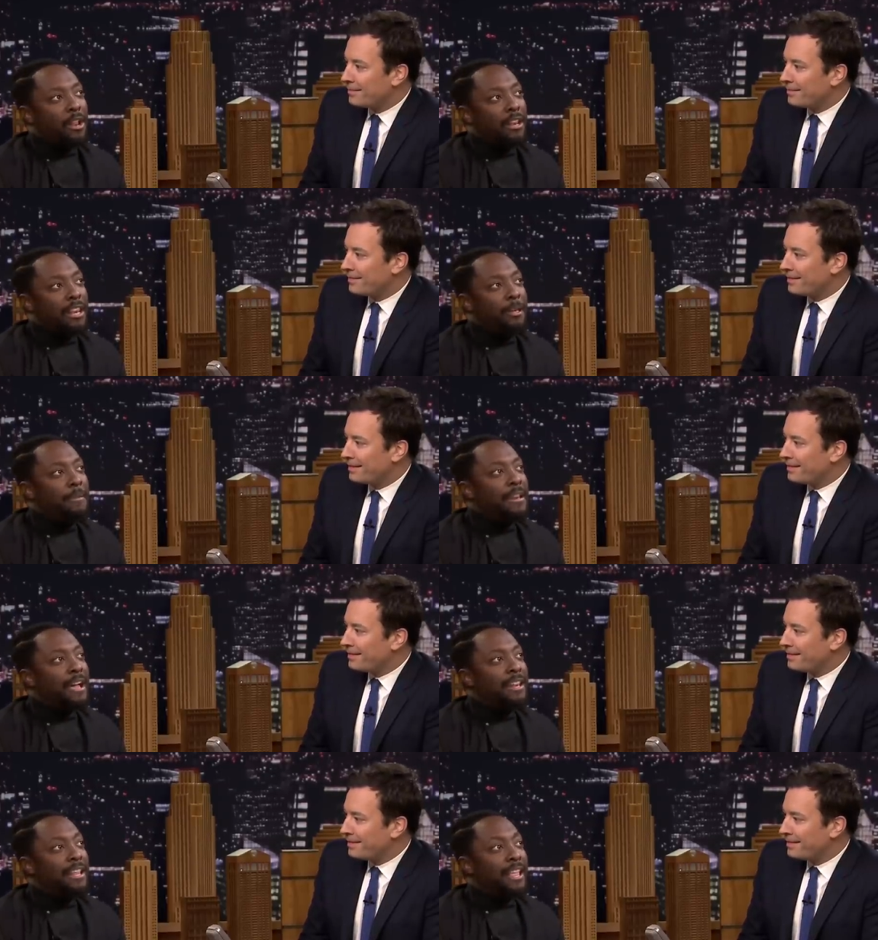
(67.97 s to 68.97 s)
Speaker 1: let me
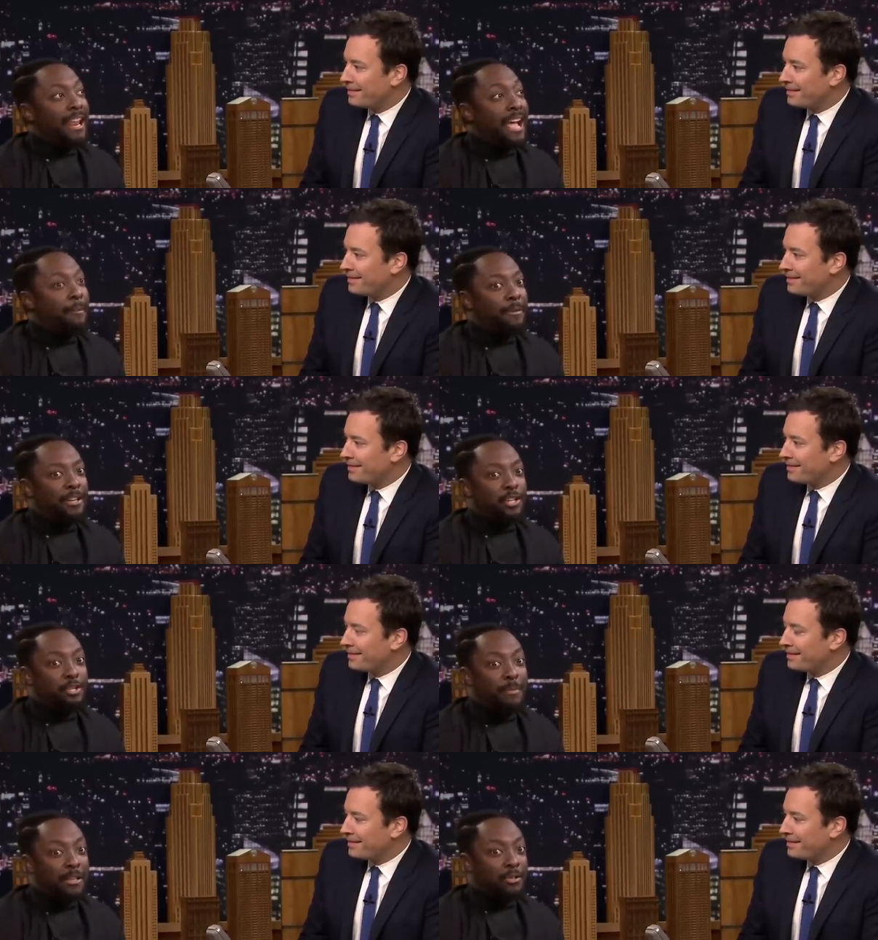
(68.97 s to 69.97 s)
not let that happen and just
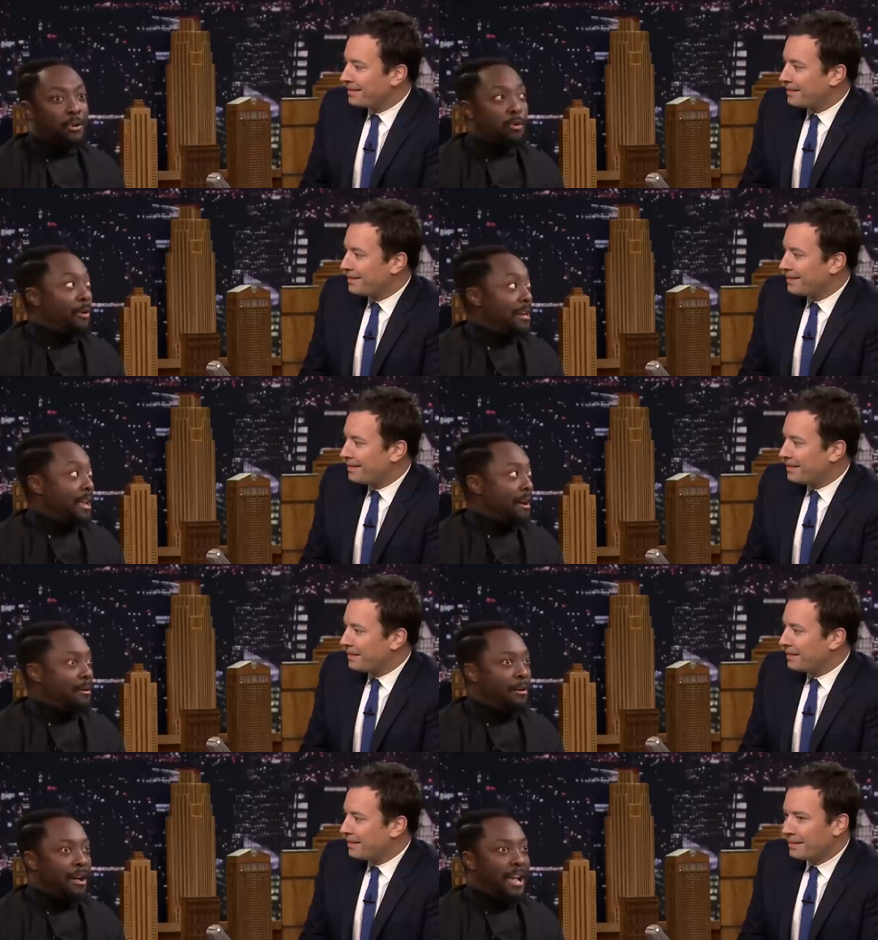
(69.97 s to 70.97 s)
make the song right
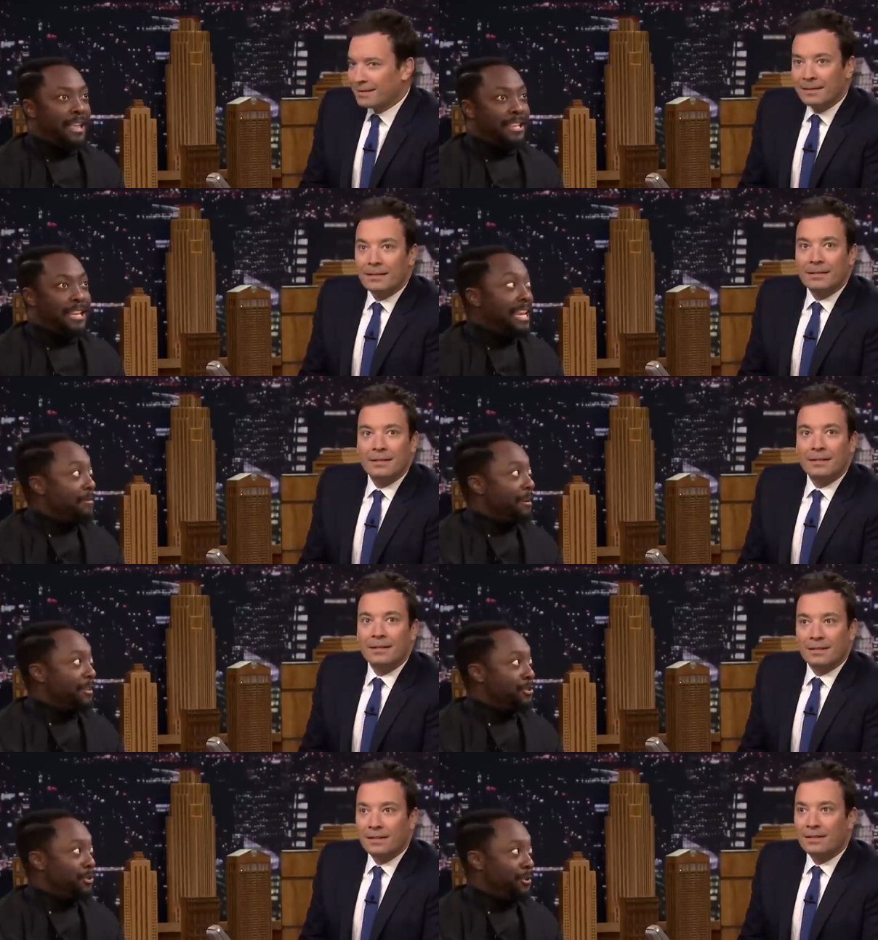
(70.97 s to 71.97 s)
now and then email
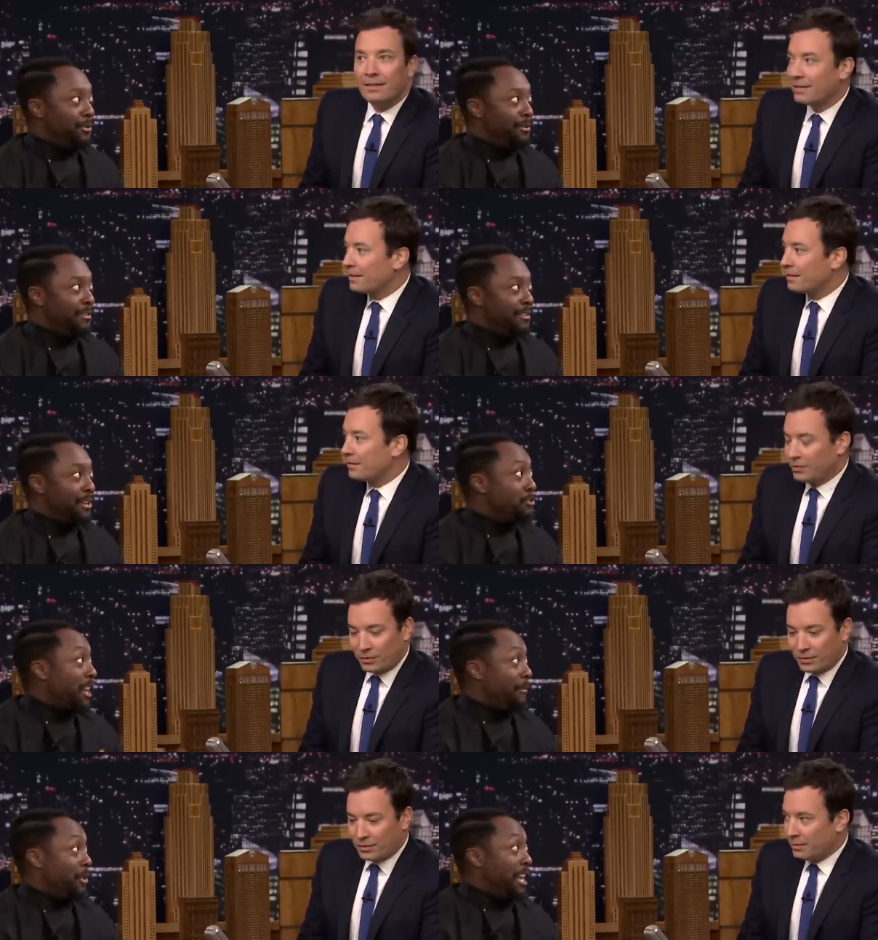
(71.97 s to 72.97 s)
it to you. Because you
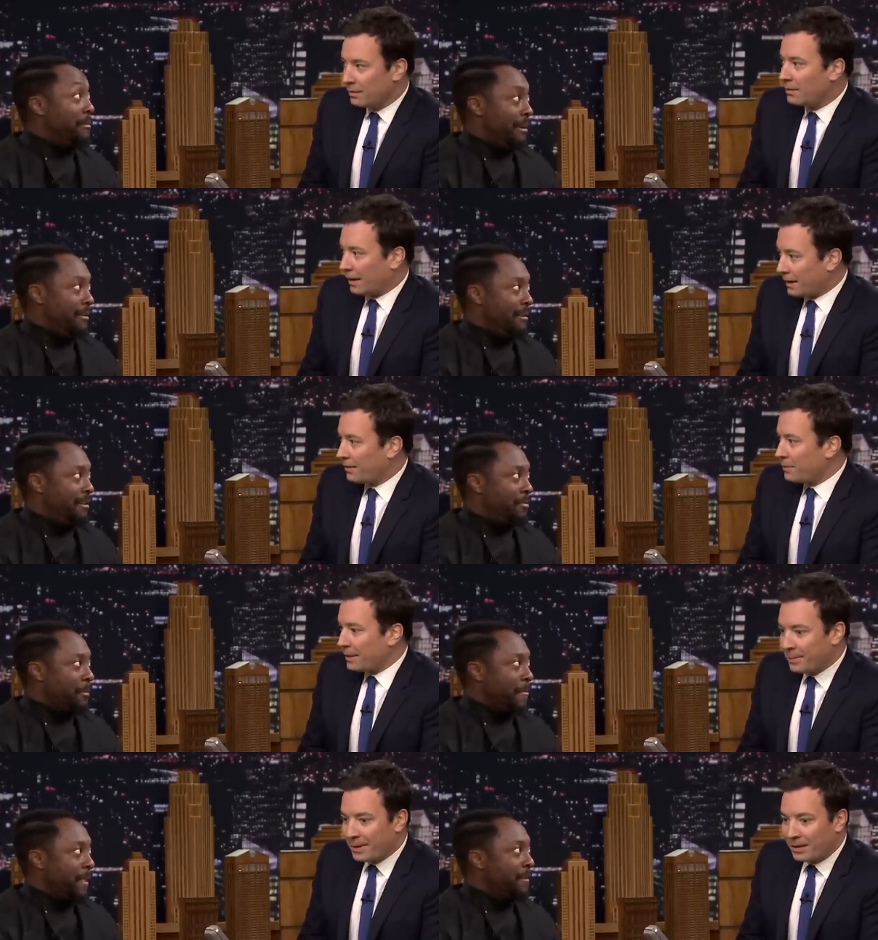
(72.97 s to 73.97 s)
gave me your email.
Speaker 2: I gave you my
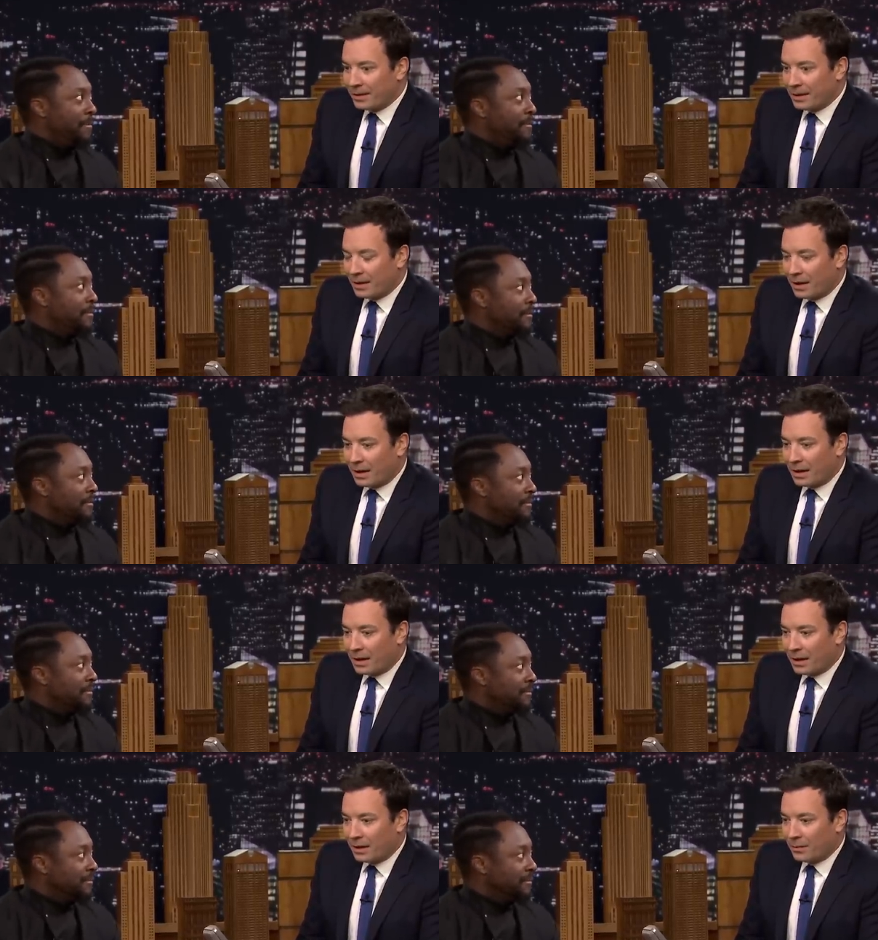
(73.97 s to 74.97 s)
email, and then, uh,
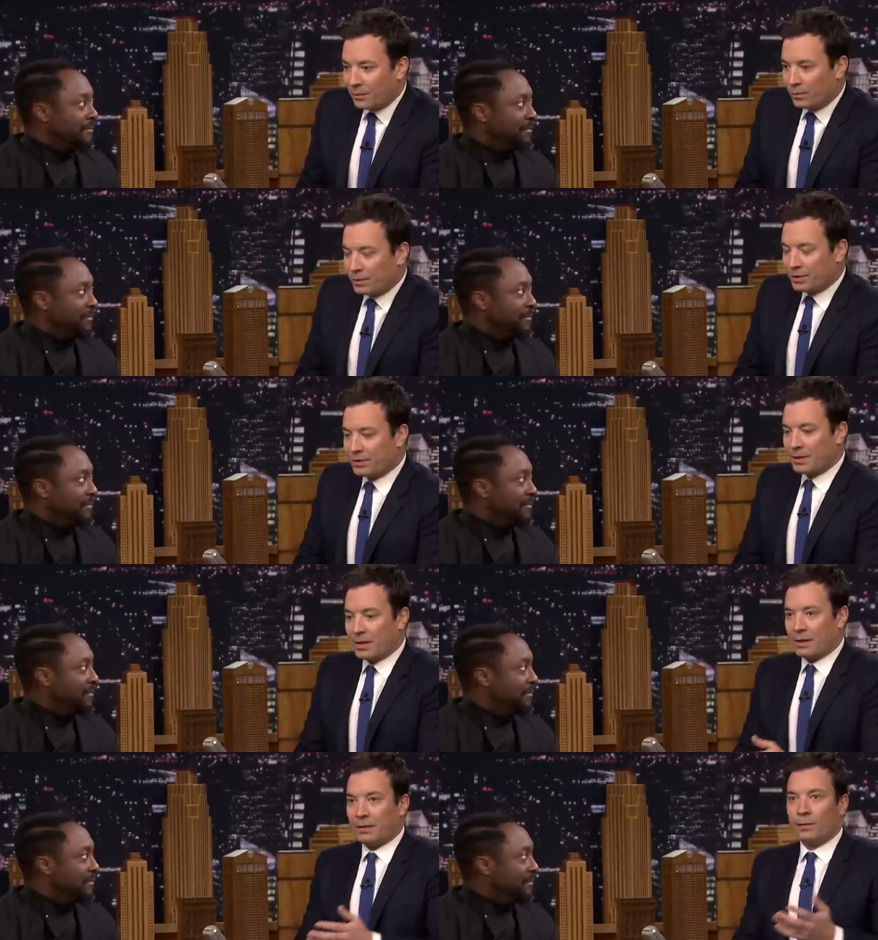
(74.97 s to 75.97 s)
uh, which is
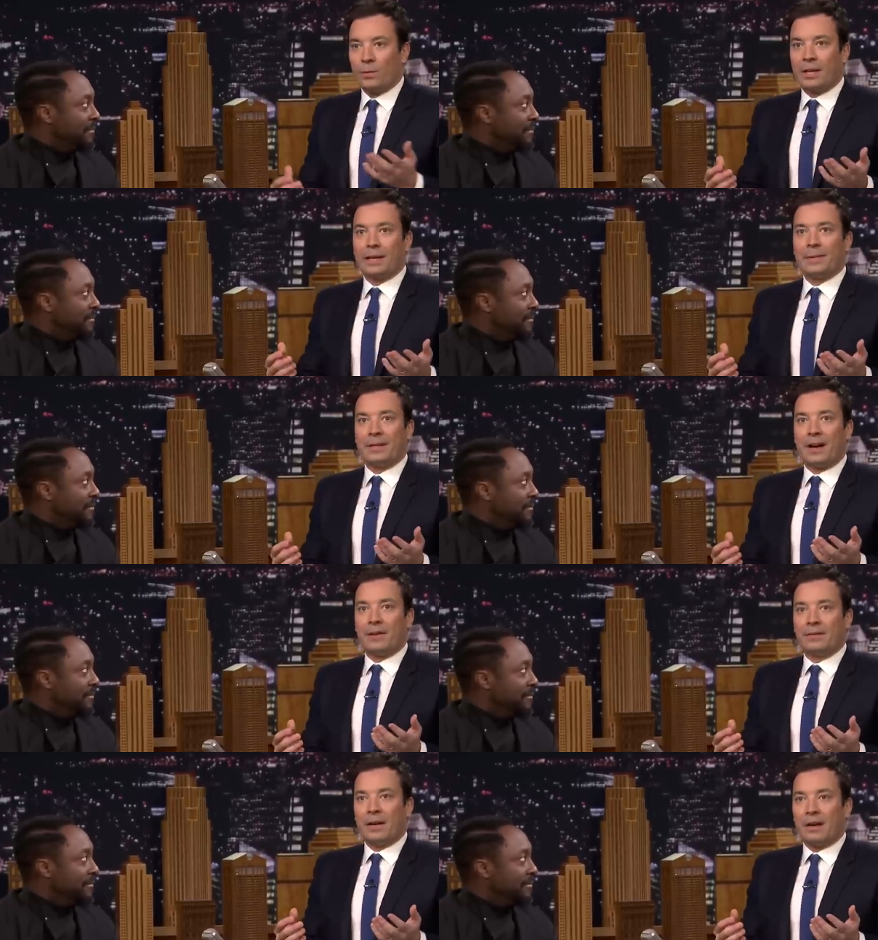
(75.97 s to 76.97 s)
uh, william at
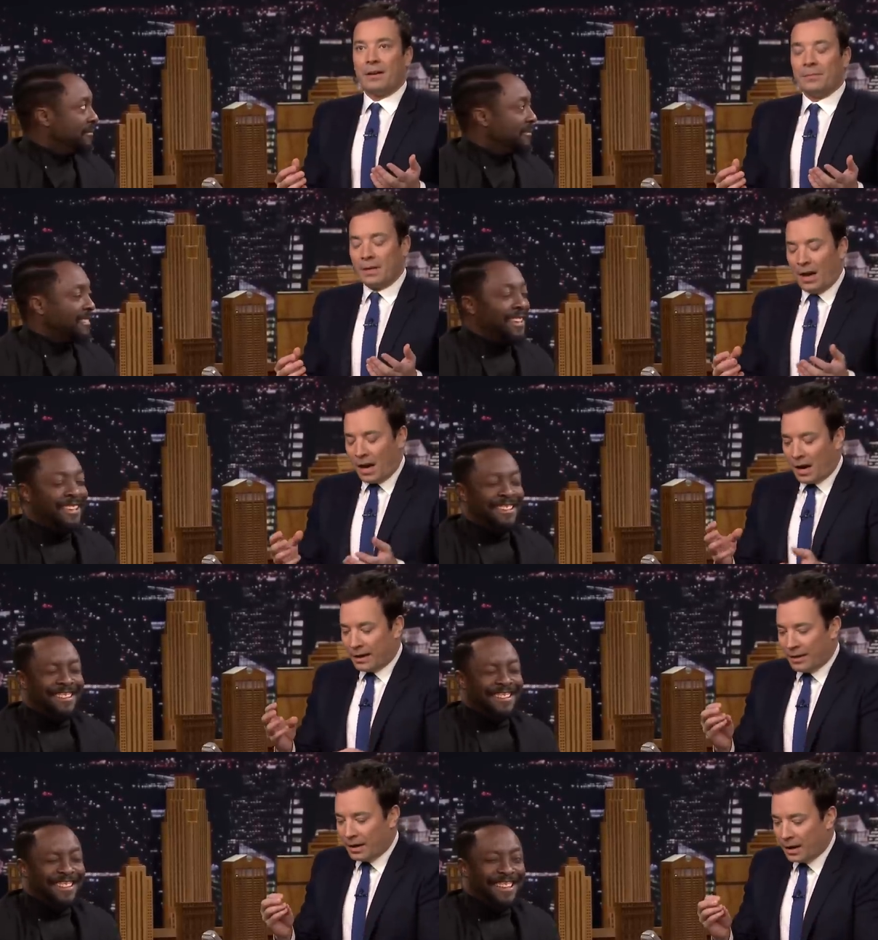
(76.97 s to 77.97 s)
yahoo.com. Uh,
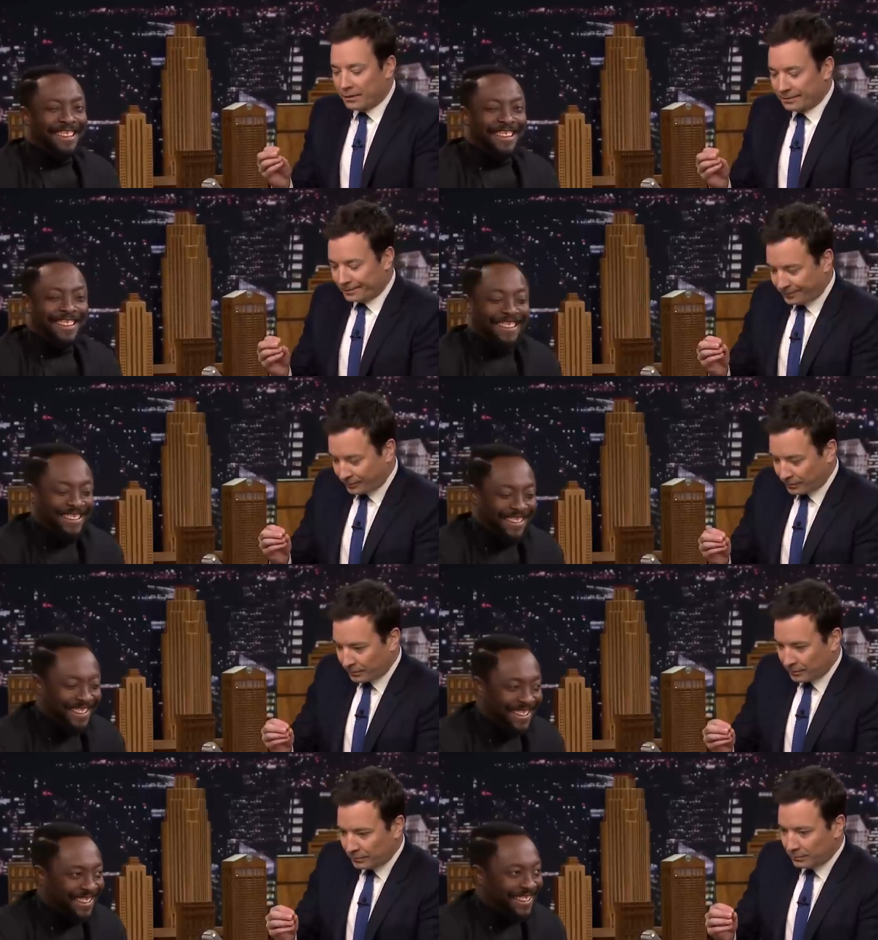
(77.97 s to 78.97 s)
and then,
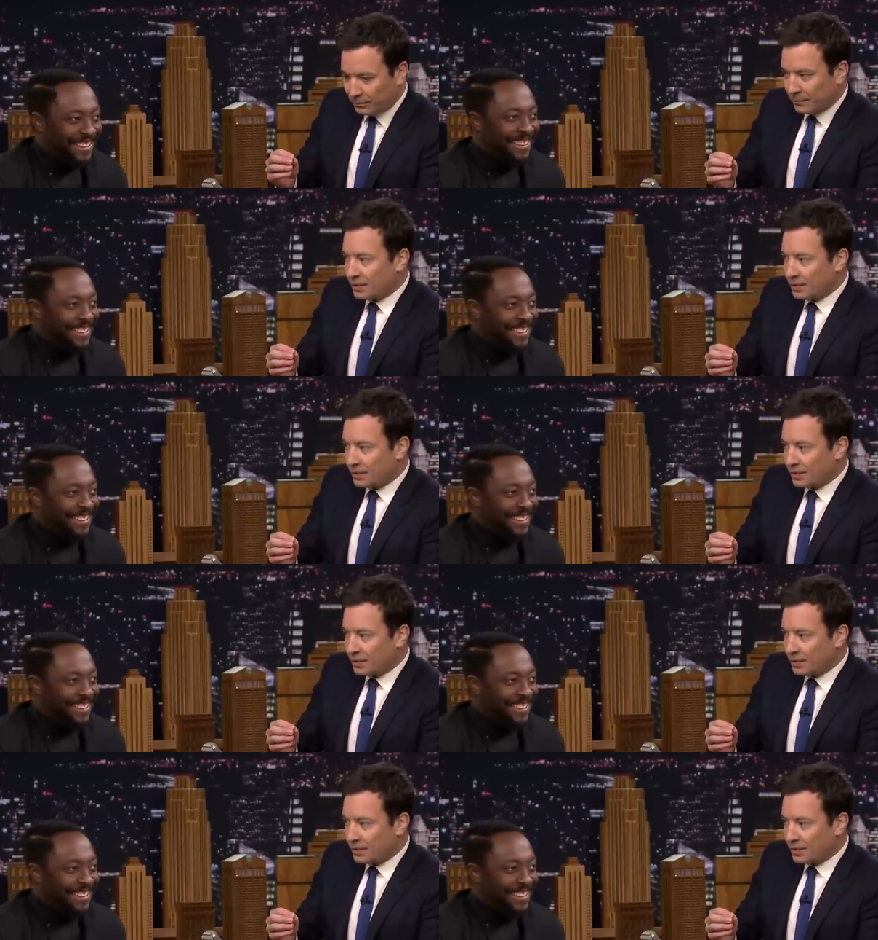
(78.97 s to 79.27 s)
uh,